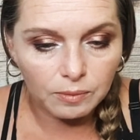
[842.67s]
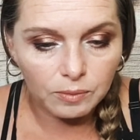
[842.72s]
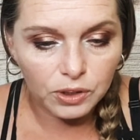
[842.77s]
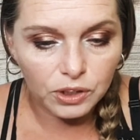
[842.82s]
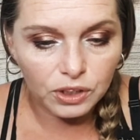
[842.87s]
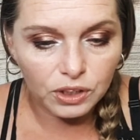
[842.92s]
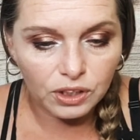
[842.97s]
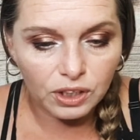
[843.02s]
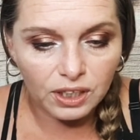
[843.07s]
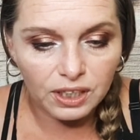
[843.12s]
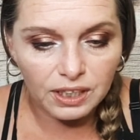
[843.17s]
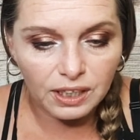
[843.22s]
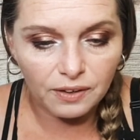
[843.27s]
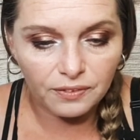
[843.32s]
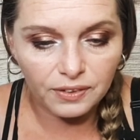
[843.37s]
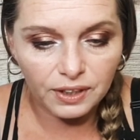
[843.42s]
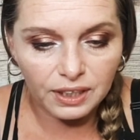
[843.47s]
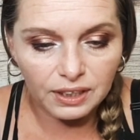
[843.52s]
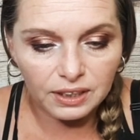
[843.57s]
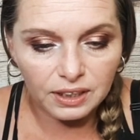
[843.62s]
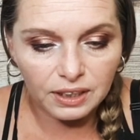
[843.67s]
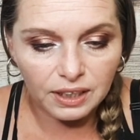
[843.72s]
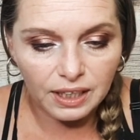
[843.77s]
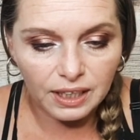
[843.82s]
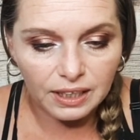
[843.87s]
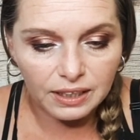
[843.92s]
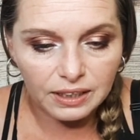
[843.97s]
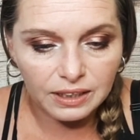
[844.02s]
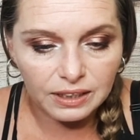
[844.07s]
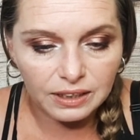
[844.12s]
I'm just cutting off like the
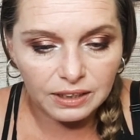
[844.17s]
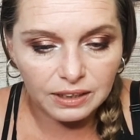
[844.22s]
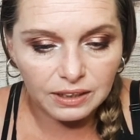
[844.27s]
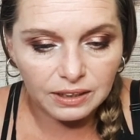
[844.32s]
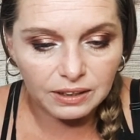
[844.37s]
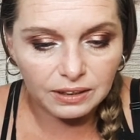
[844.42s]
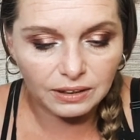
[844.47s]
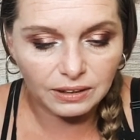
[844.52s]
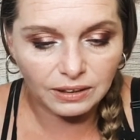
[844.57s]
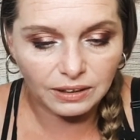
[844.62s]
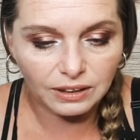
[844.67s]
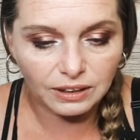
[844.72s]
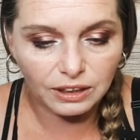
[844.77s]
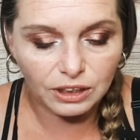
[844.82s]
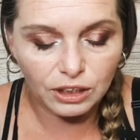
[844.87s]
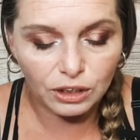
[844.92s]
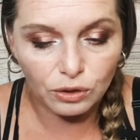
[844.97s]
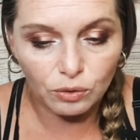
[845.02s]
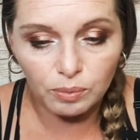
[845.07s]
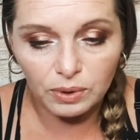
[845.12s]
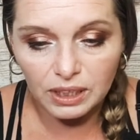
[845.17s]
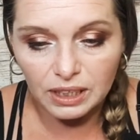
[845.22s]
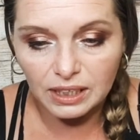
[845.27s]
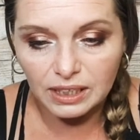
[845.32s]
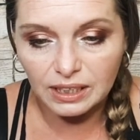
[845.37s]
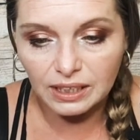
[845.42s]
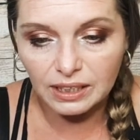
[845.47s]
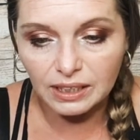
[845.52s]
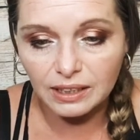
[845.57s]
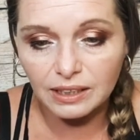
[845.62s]
last two
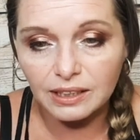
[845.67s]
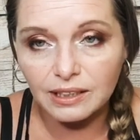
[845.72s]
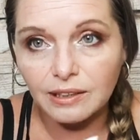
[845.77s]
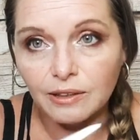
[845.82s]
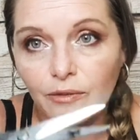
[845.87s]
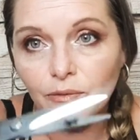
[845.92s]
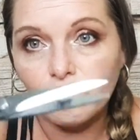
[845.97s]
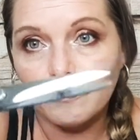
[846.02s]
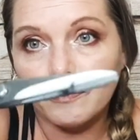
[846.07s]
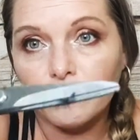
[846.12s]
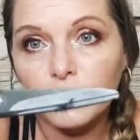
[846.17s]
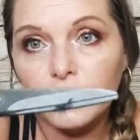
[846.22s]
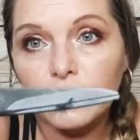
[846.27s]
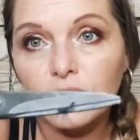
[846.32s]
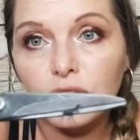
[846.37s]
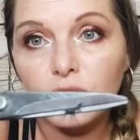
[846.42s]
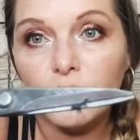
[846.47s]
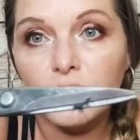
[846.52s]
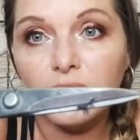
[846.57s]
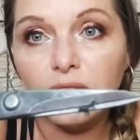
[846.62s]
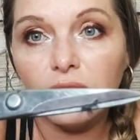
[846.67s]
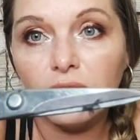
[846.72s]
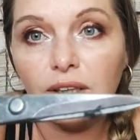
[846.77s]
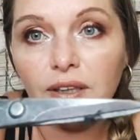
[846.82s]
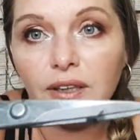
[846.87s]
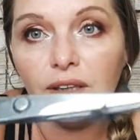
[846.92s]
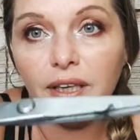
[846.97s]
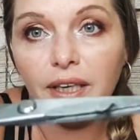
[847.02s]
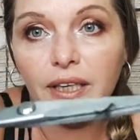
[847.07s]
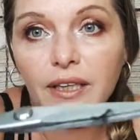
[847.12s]
pieces. So I
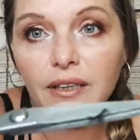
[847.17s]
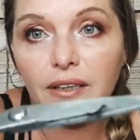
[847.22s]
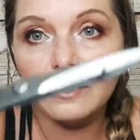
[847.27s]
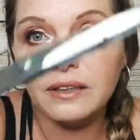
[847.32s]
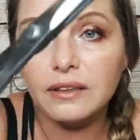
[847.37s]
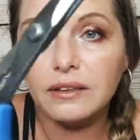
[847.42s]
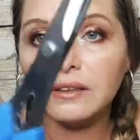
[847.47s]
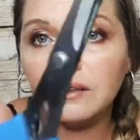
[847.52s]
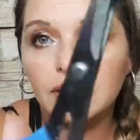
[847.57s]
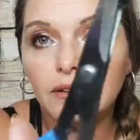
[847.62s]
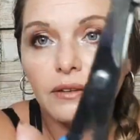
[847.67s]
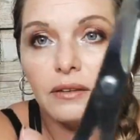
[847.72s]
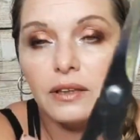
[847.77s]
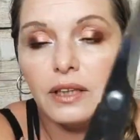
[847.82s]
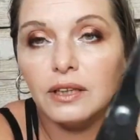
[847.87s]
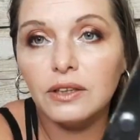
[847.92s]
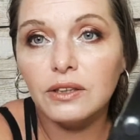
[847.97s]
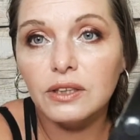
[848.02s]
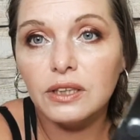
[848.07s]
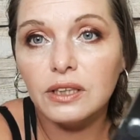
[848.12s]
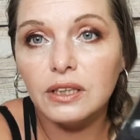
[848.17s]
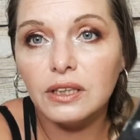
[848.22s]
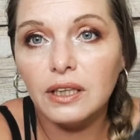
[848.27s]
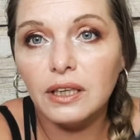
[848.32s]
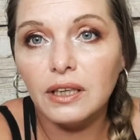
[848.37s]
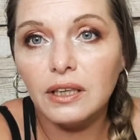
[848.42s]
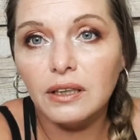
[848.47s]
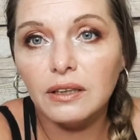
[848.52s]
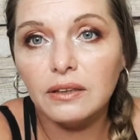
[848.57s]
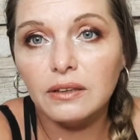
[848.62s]
cut like, can you see
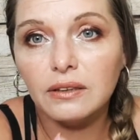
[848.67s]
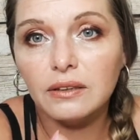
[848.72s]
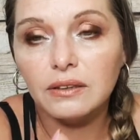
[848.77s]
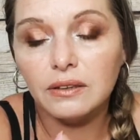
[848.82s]
that?